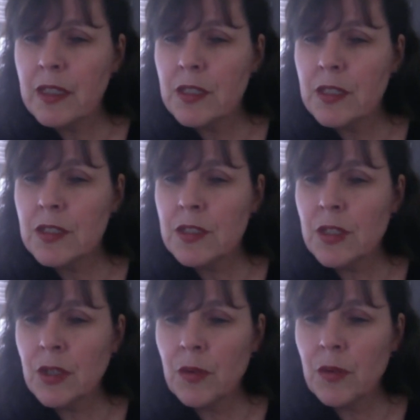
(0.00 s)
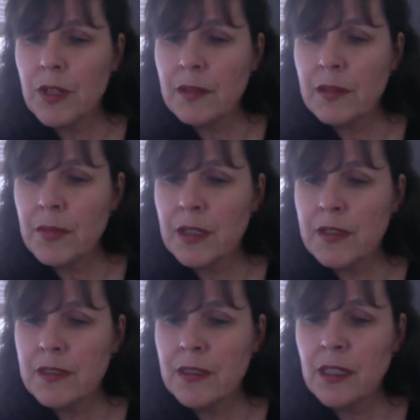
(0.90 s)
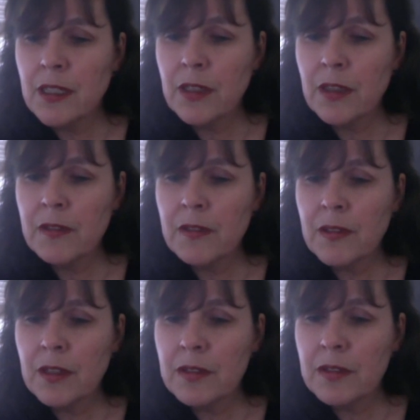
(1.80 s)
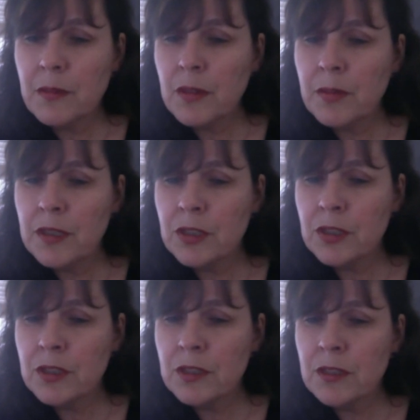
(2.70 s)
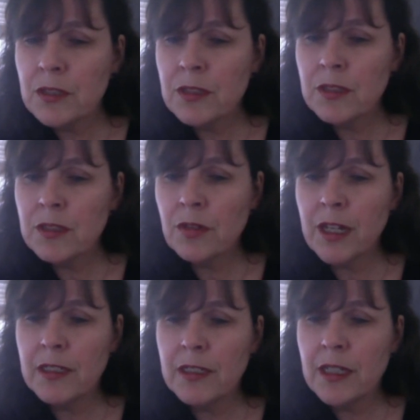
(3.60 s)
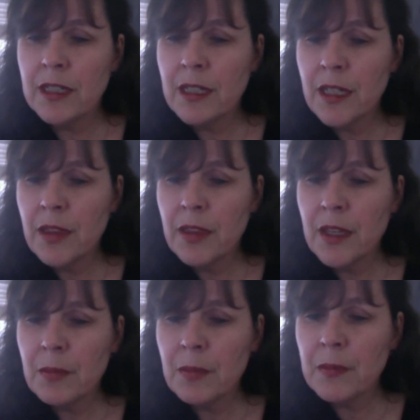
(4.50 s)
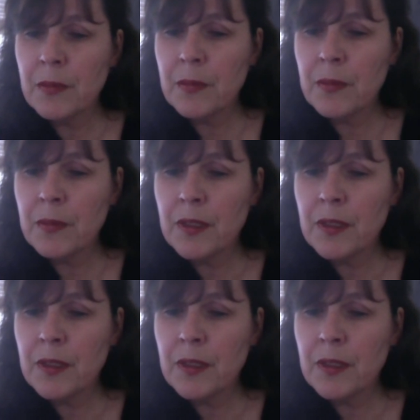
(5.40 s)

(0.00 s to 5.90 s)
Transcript: So let me see. These are some questions. All right. Thank you, Bruno.